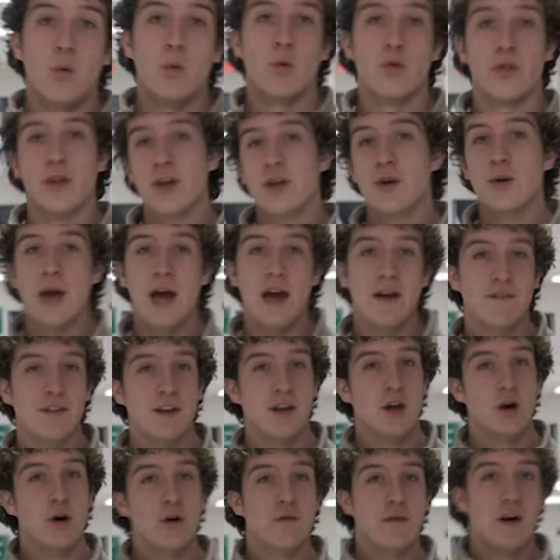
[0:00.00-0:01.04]
Well, there you have it,
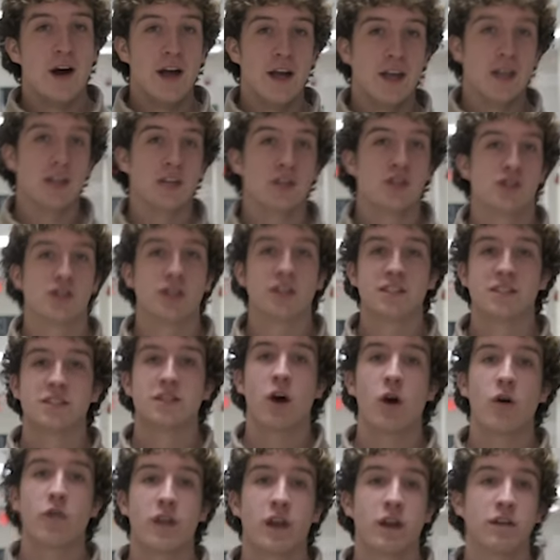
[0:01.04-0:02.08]
Novi. Just
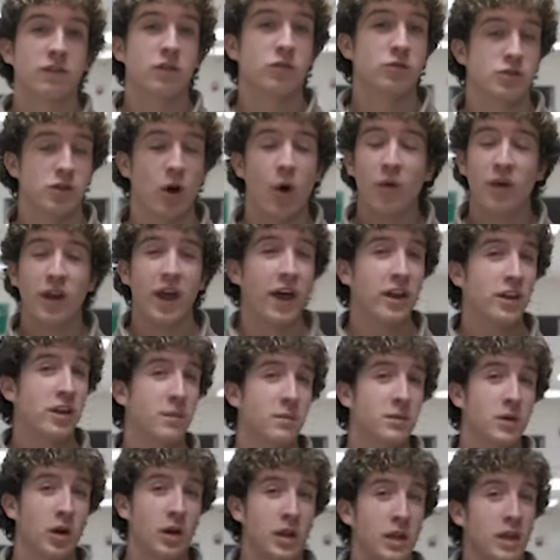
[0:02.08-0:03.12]
know that if you don't end up
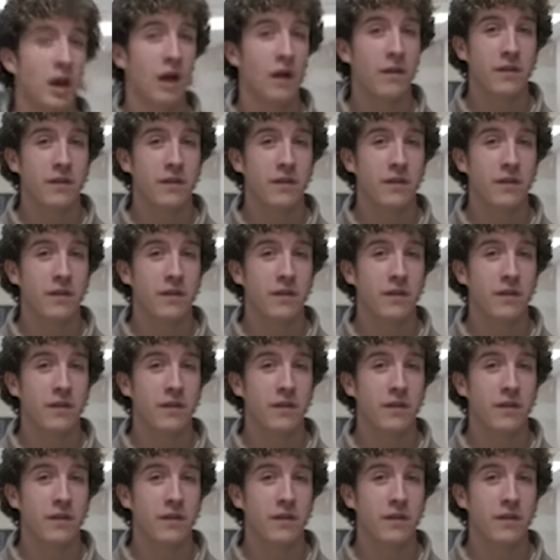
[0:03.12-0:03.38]
cooking on